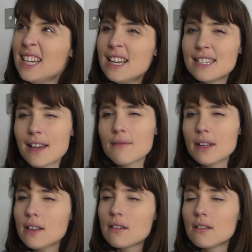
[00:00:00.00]
Is that
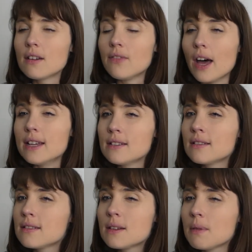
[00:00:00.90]
really good
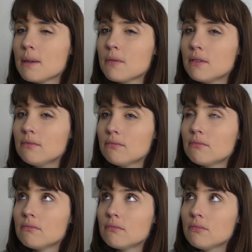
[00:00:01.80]
advice to people?
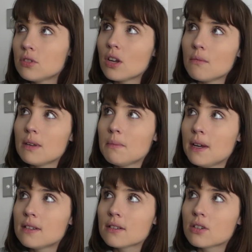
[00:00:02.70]
Don't be a
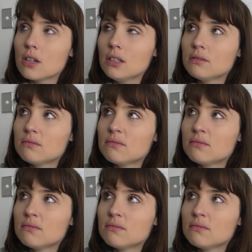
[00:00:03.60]
piece of shit?